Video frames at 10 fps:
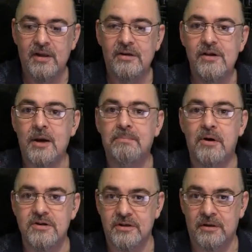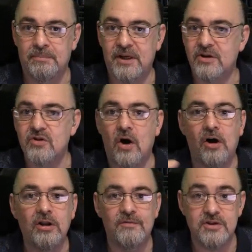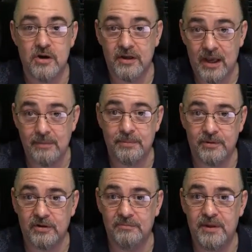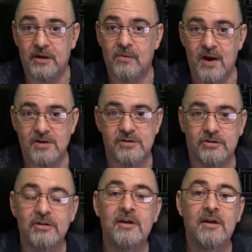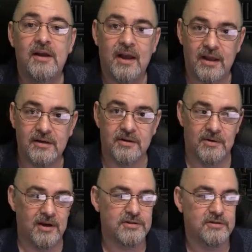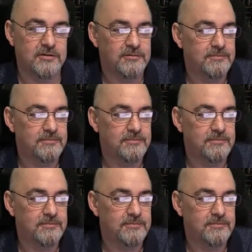not a person, because all of us are capable of being rational and irrational.